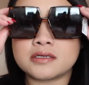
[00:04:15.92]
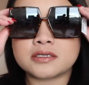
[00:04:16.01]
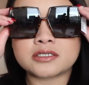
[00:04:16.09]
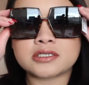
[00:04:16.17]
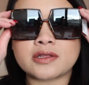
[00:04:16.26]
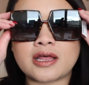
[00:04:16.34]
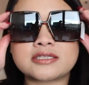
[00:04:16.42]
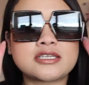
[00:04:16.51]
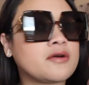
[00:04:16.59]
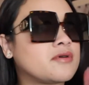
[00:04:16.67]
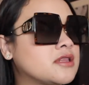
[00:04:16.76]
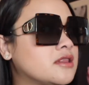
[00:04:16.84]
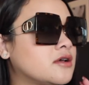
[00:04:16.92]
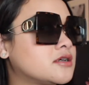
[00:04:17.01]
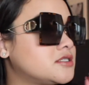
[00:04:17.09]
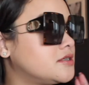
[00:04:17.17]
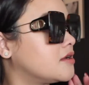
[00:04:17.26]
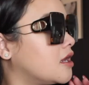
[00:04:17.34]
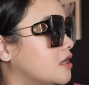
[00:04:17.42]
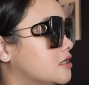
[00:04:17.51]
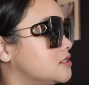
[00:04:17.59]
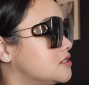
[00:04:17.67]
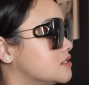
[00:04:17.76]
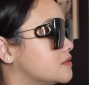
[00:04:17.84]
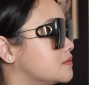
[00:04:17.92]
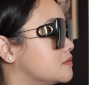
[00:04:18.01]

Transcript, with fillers: So that's how it looks, you guys.